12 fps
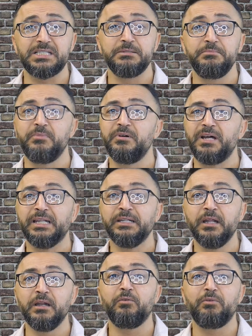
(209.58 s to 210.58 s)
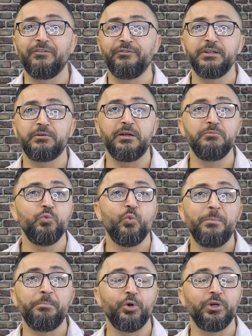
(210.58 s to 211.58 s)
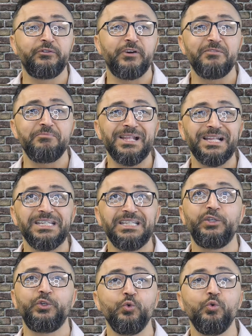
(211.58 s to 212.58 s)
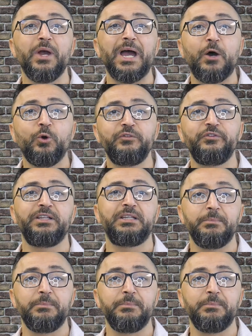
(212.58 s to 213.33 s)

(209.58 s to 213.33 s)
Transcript: him a little roughly around 1.5 million to outfit the